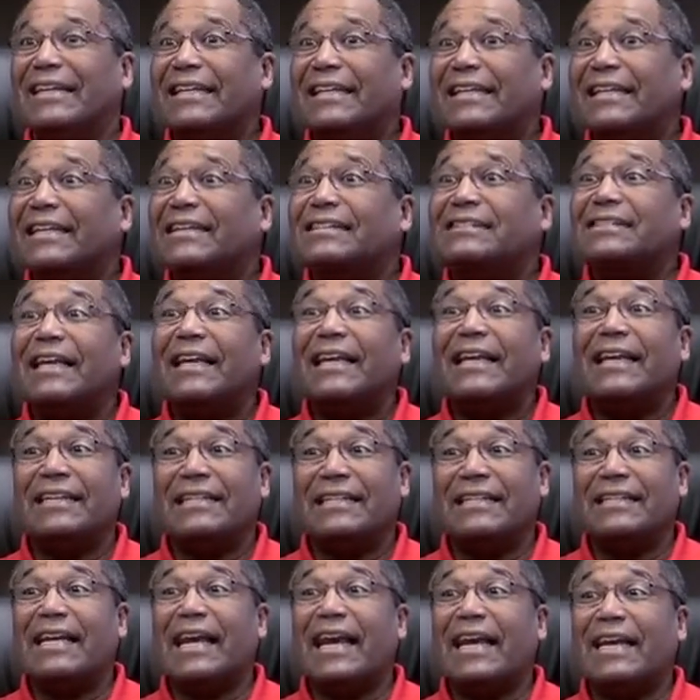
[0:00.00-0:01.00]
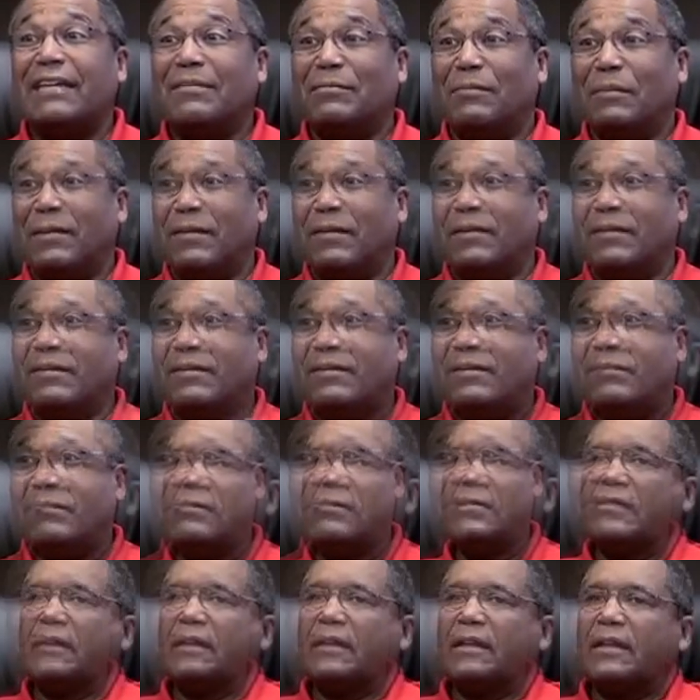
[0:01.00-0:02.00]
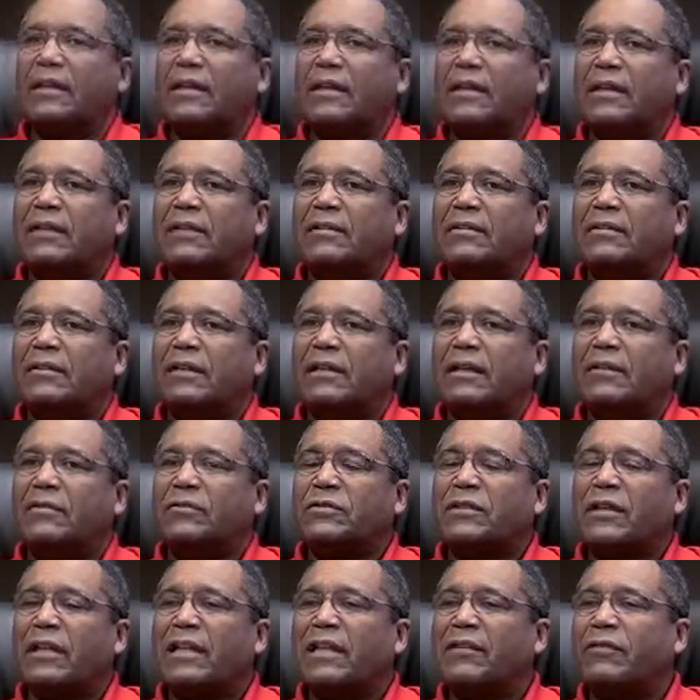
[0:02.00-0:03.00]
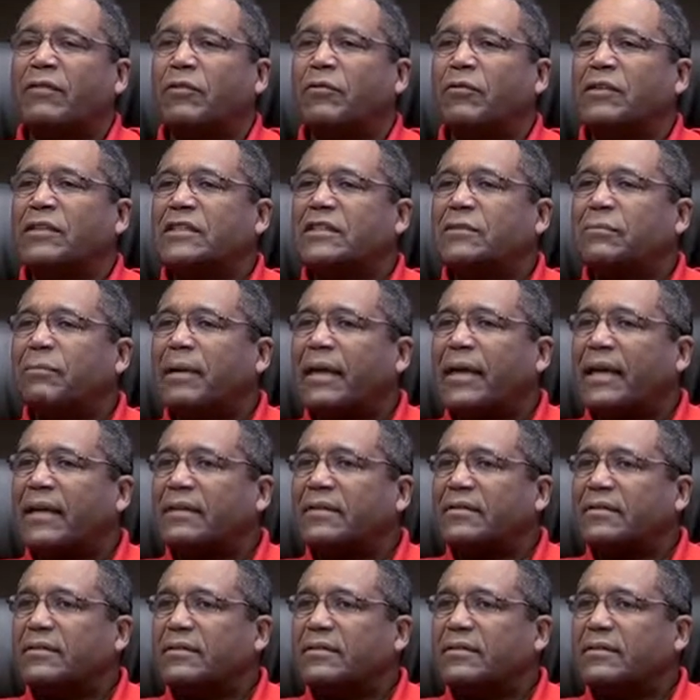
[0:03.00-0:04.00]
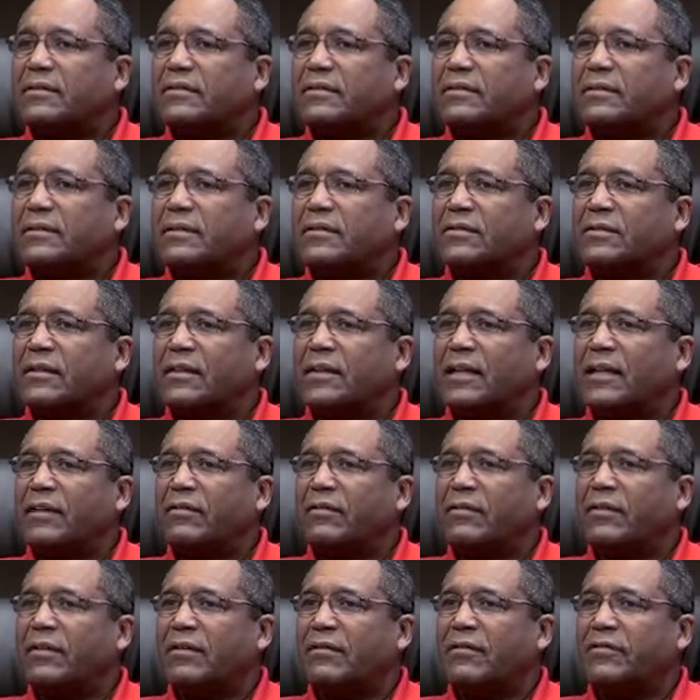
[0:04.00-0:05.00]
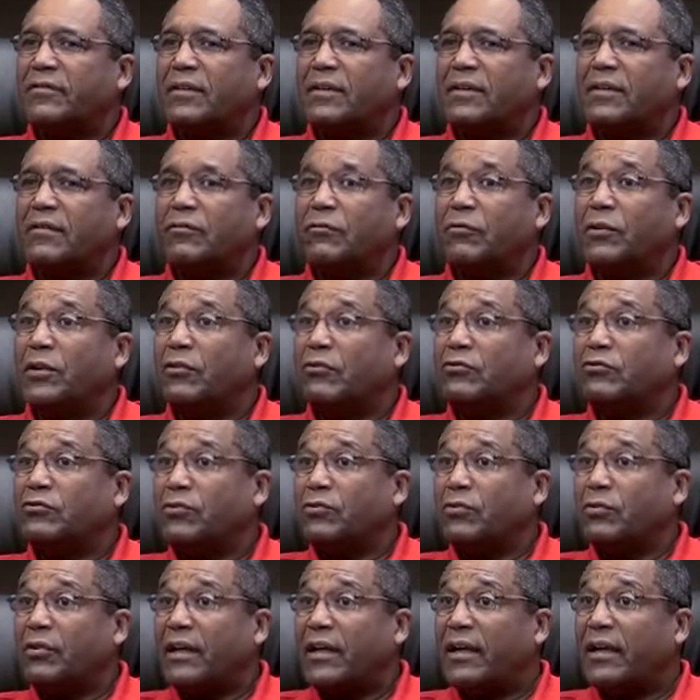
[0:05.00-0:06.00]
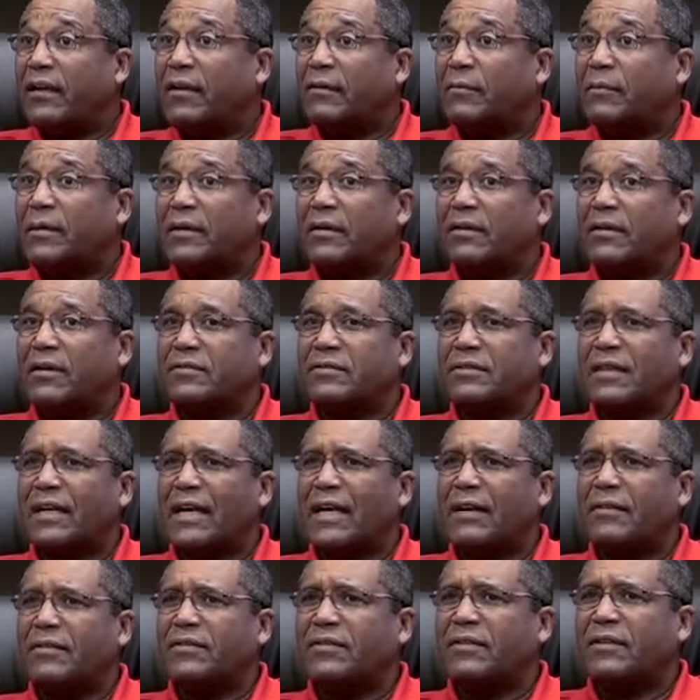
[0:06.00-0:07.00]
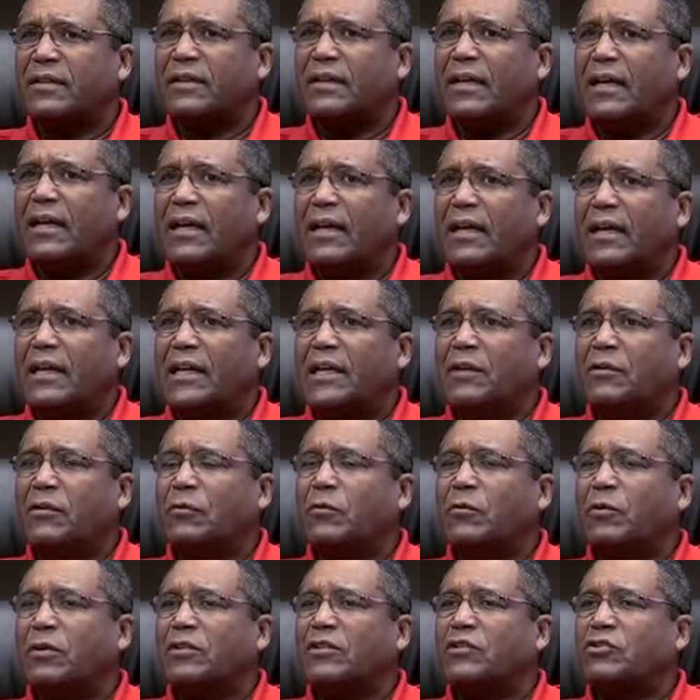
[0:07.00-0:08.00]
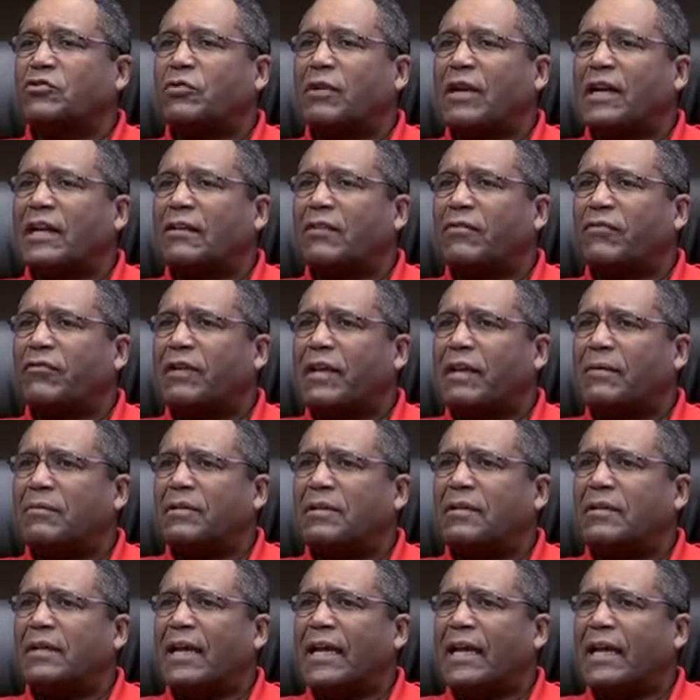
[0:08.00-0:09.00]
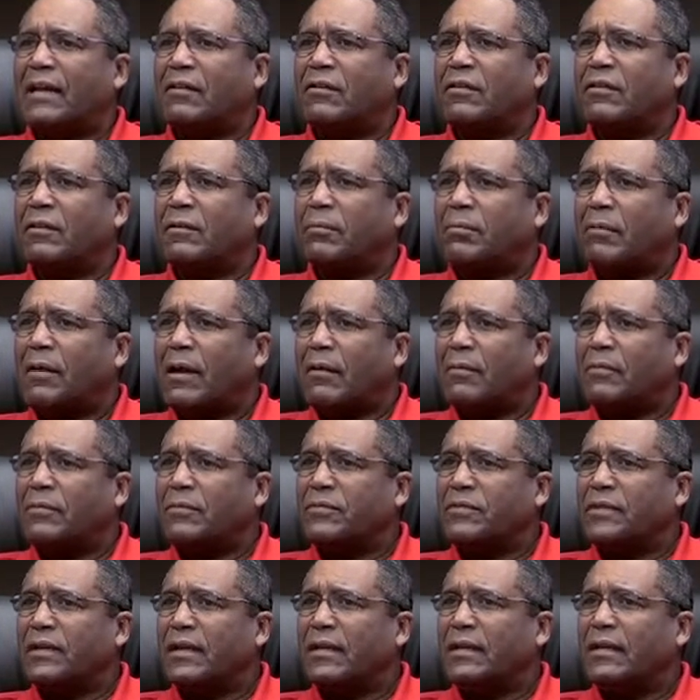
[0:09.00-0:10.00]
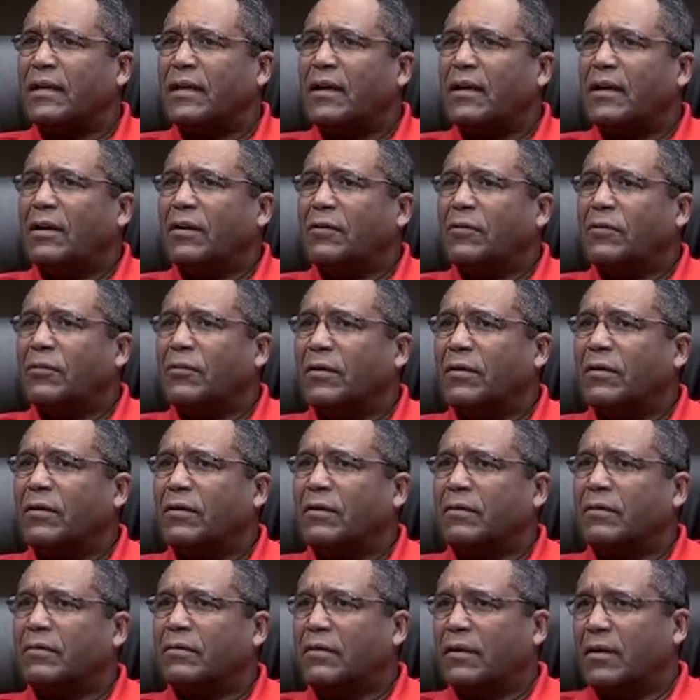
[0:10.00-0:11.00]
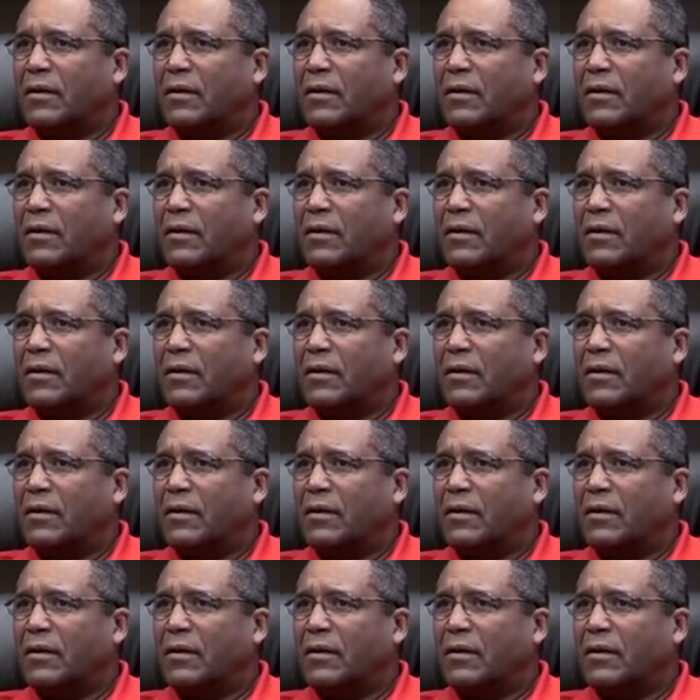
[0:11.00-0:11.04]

it's a nightmare. I mean, it was a level of respect. It was a level of real true care, because obviously he would want to train the family to handle the problems that were